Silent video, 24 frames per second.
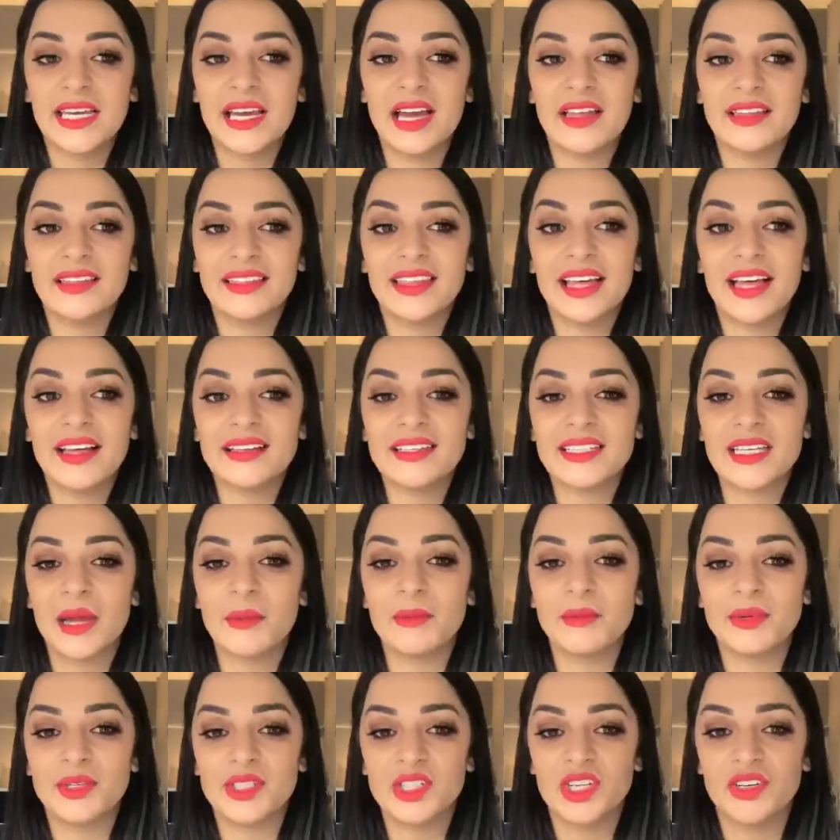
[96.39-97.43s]
at that
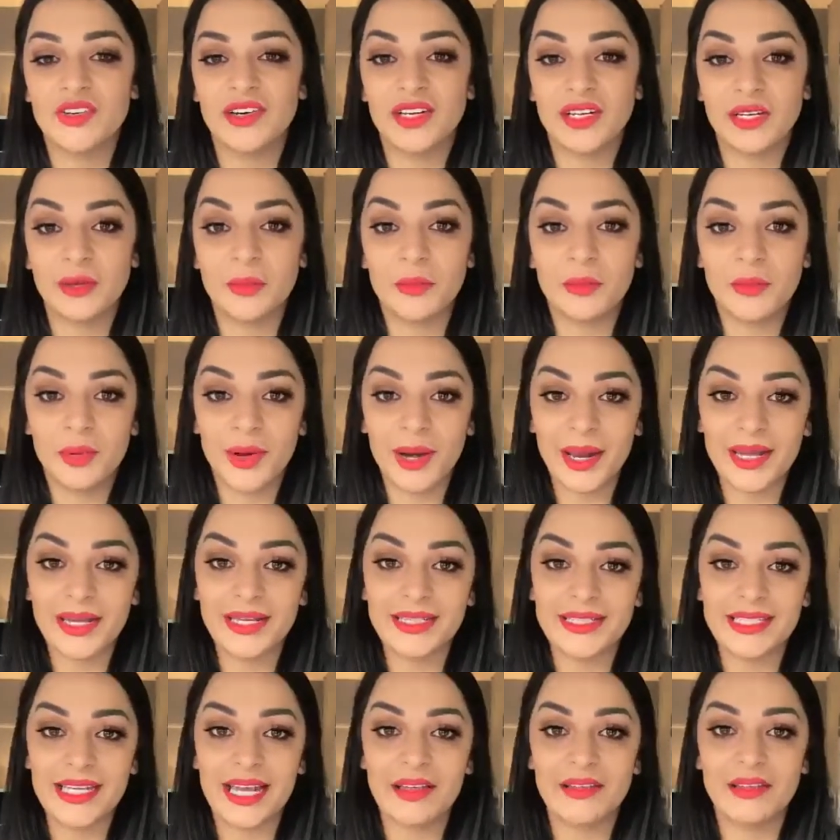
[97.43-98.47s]
temperature it can
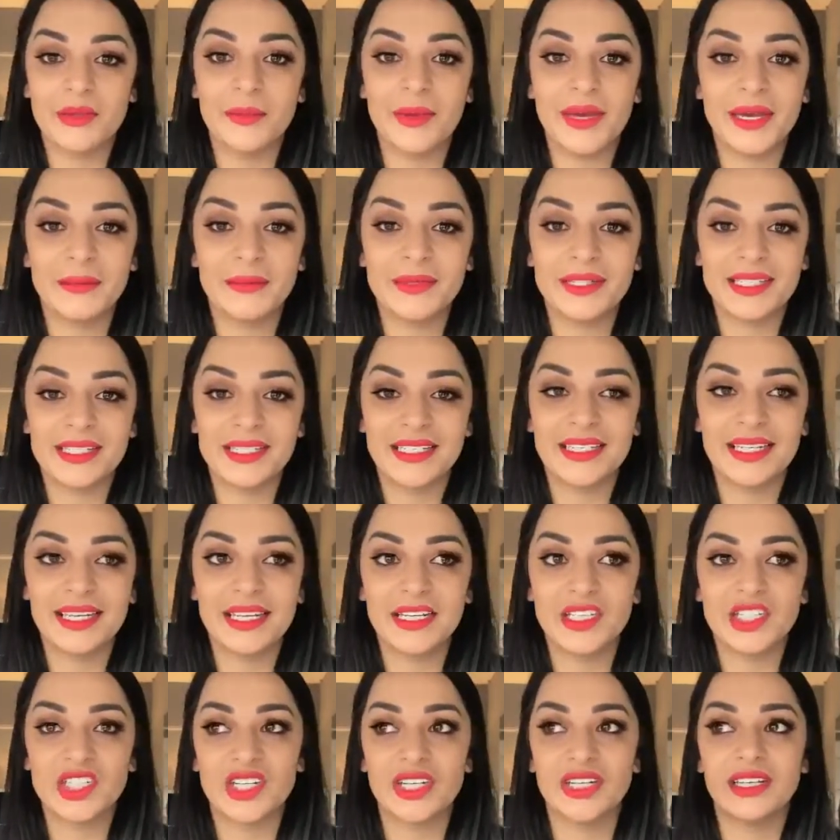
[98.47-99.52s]
break down the pigmented
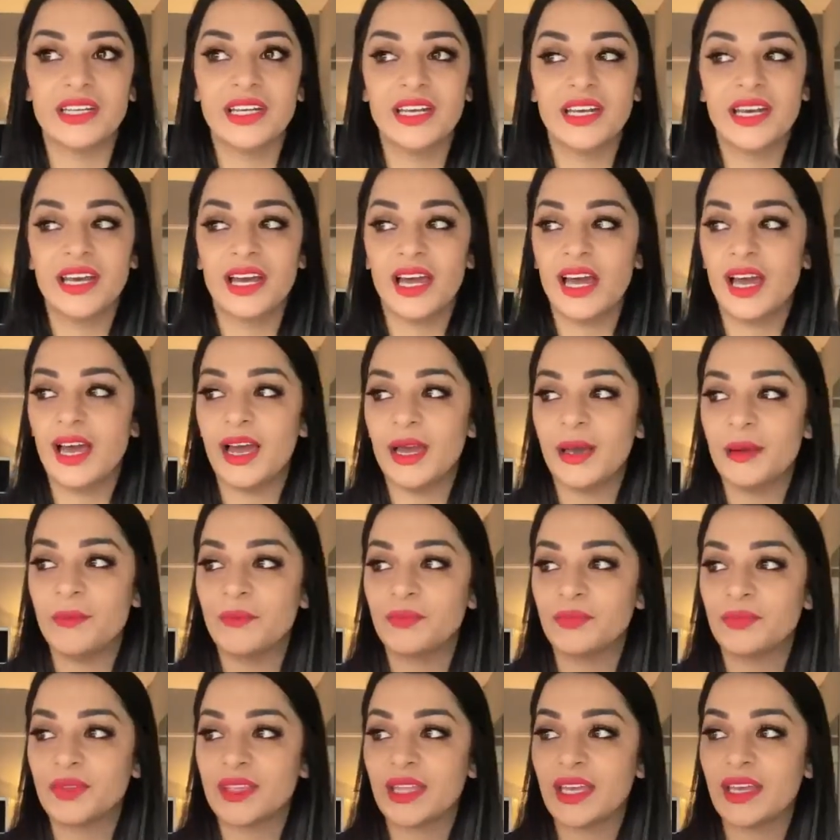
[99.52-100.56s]
lesion
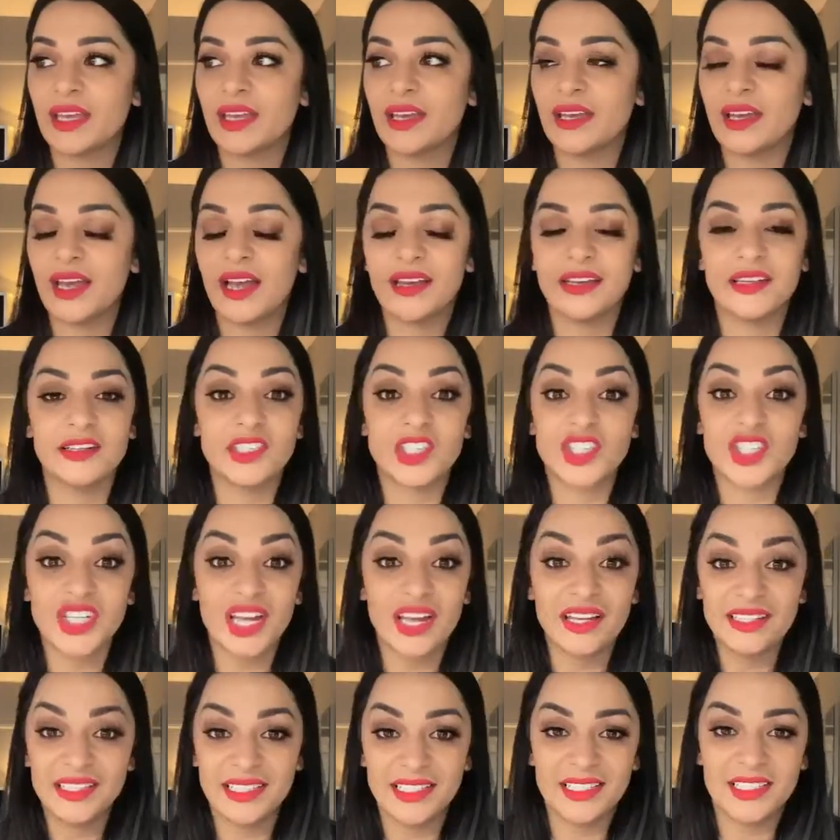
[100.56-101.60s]
and it
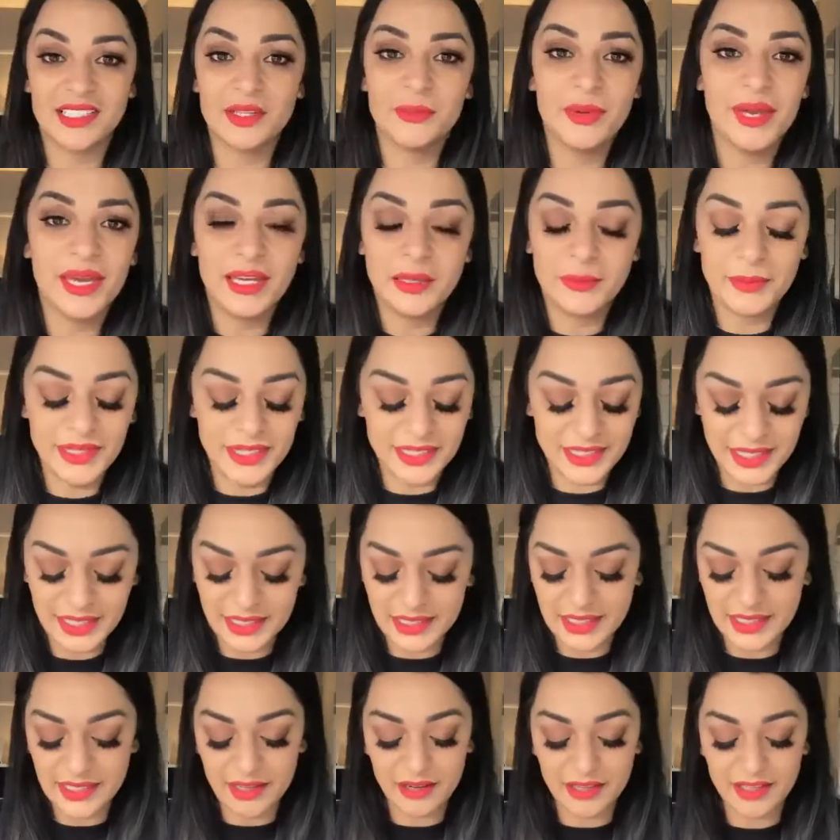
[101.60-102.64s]
shatters the pigment
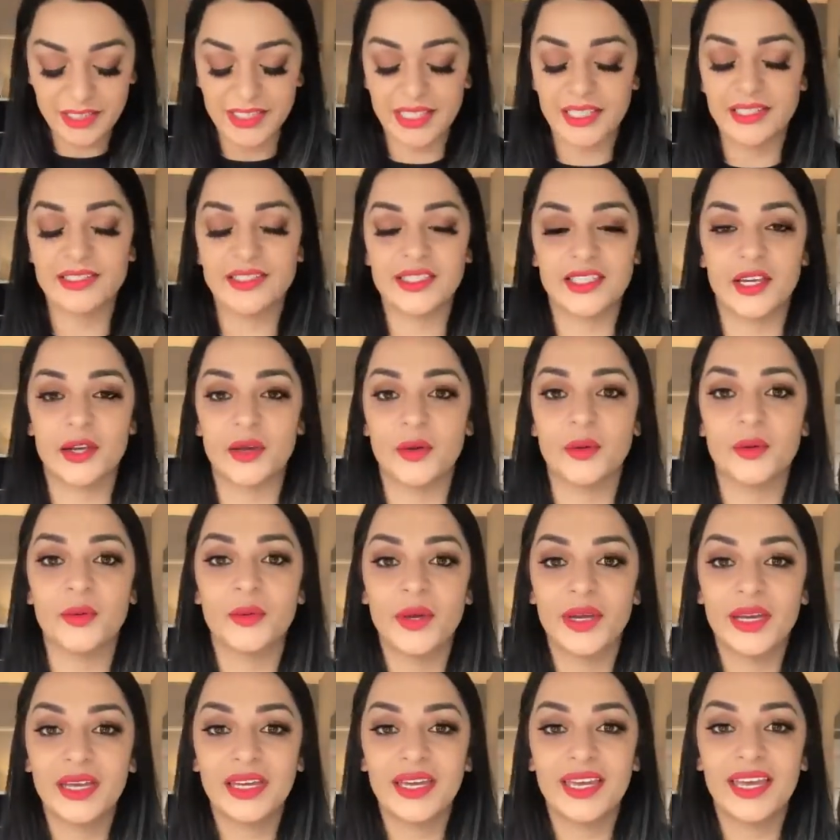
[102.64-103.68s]
inside it, so
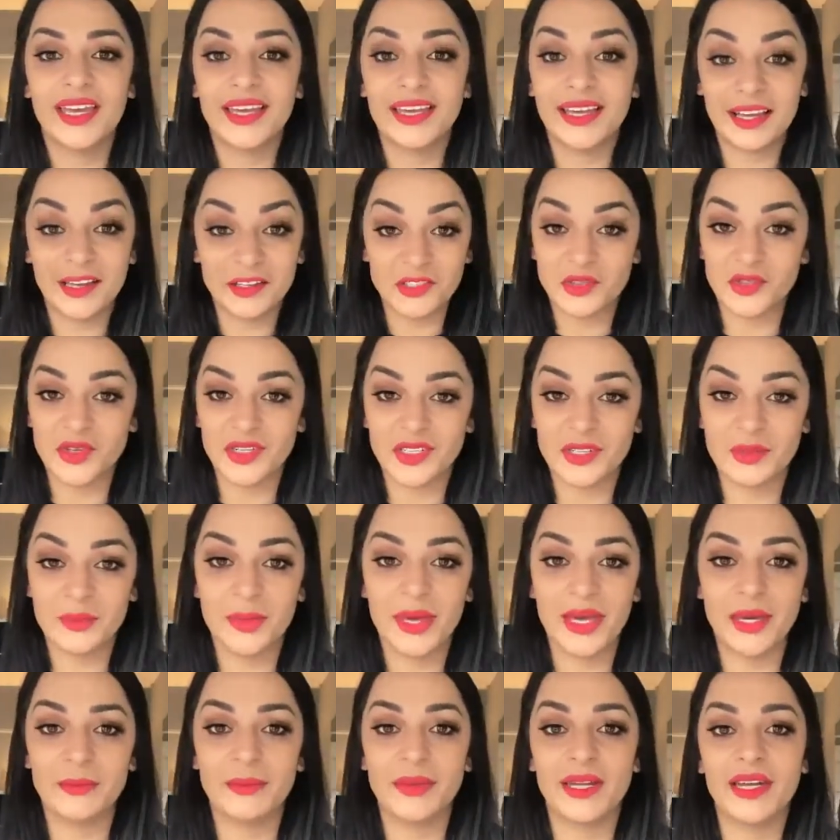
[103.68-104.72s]
it gets rid of the
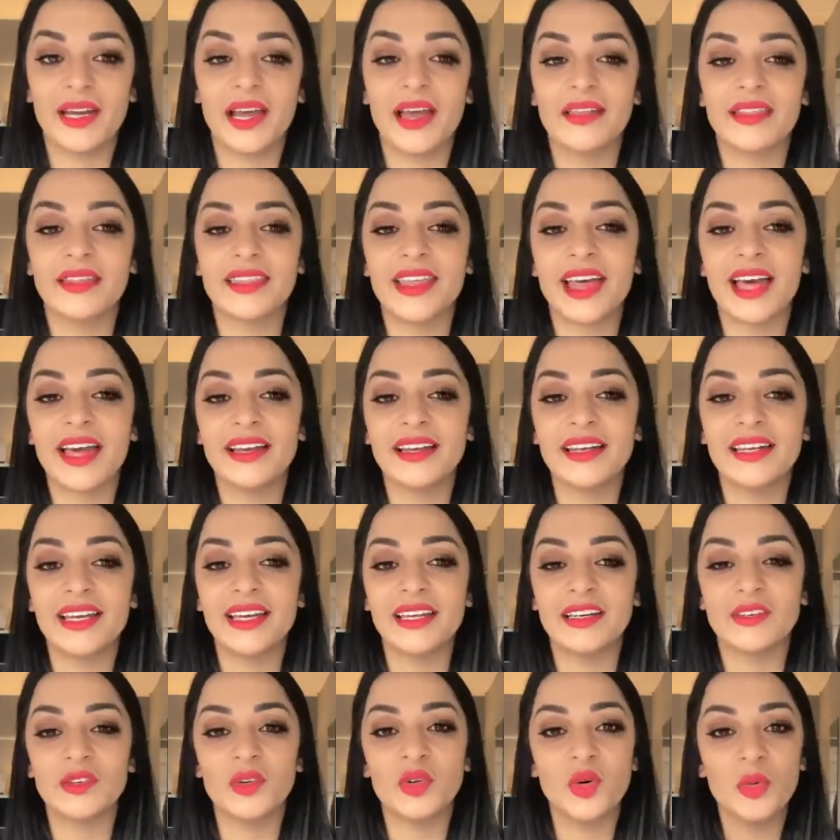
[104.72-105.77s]
pigment, and then
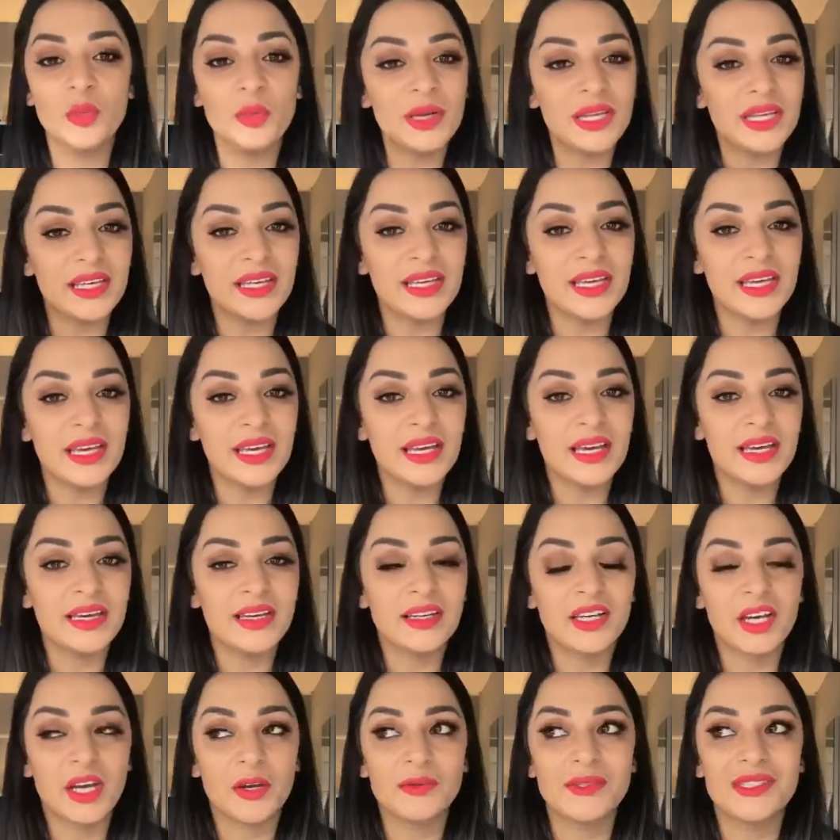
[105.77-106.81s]
it normally
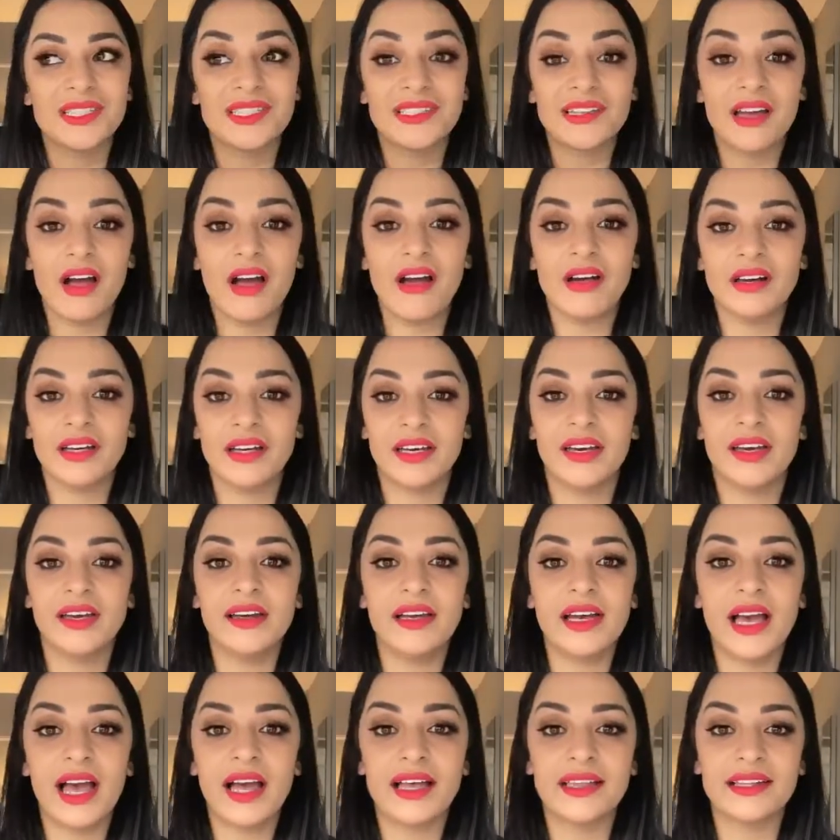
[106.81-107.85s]
goes darker
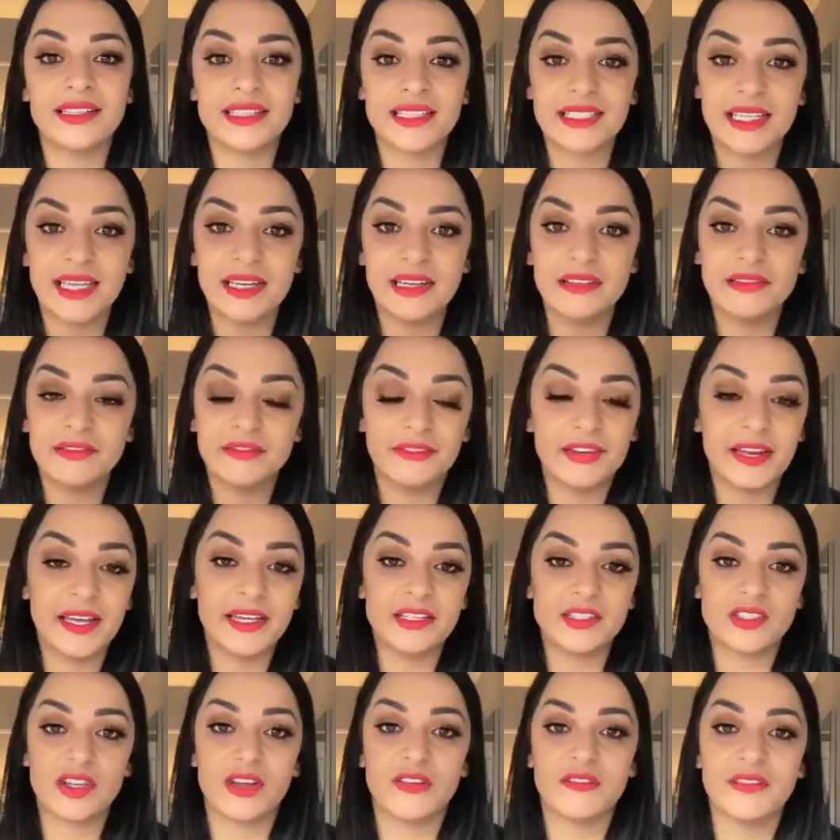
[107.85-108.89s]
and then it
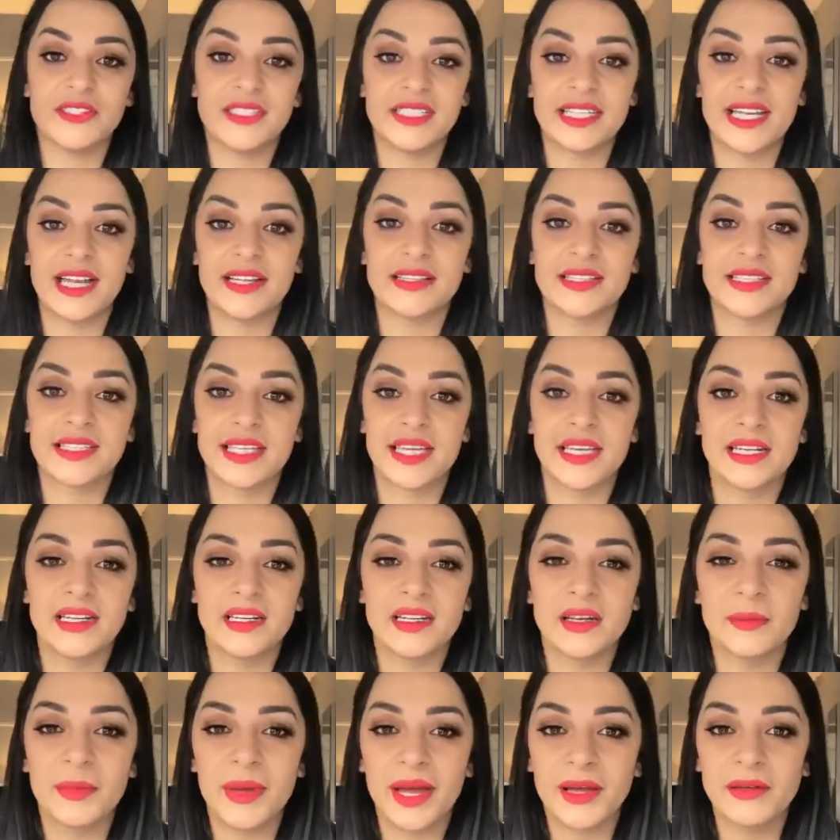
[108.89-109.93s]
flakes off as dead skin
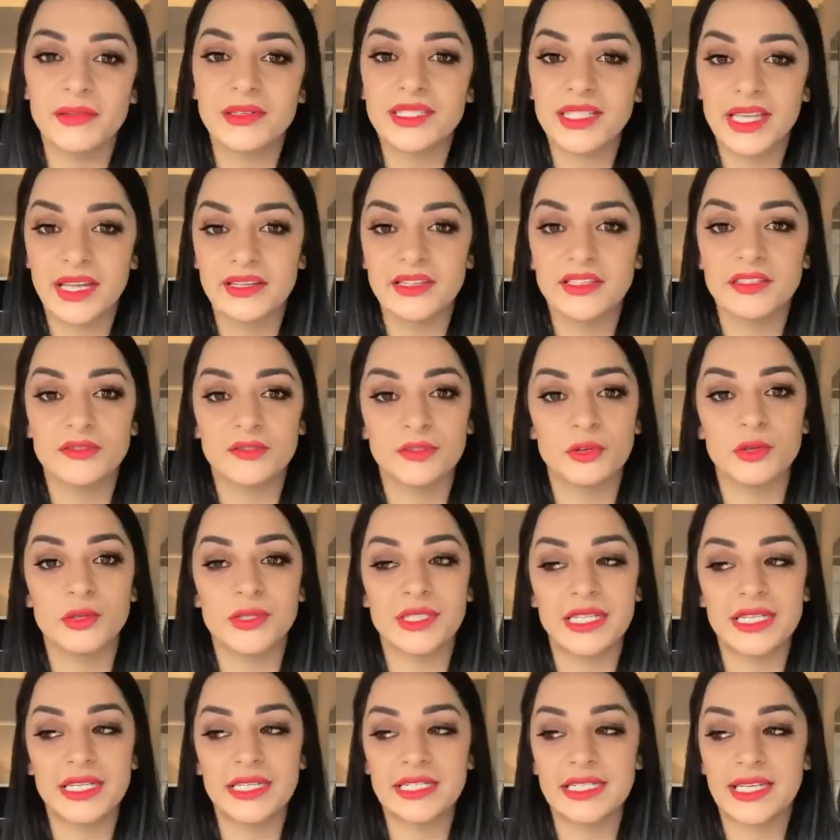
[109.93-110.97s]
in about 10 to
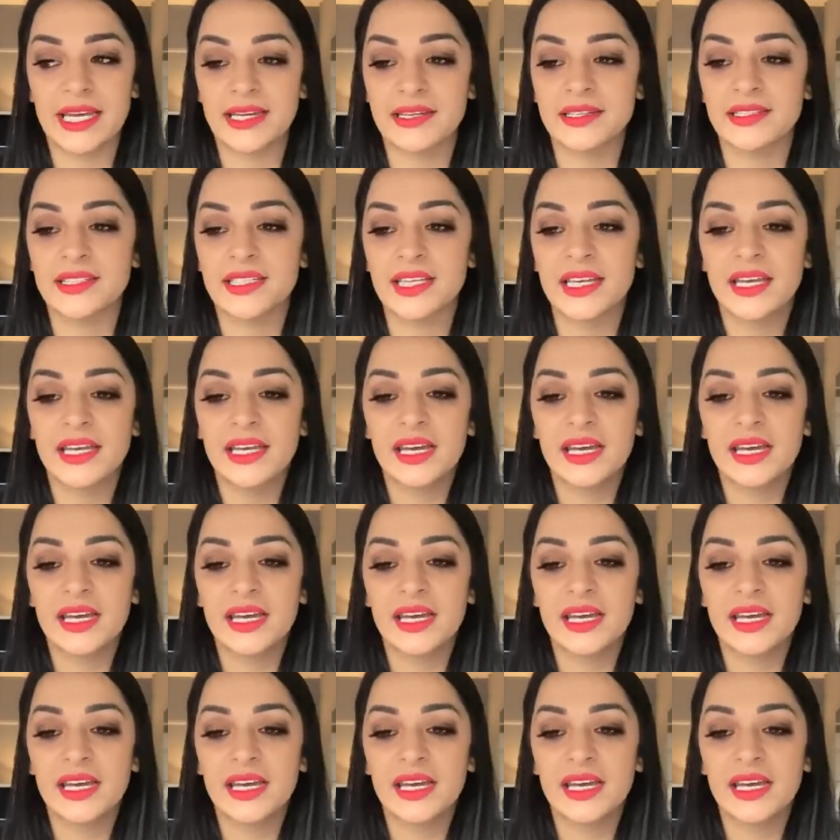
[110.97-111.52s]
14 days.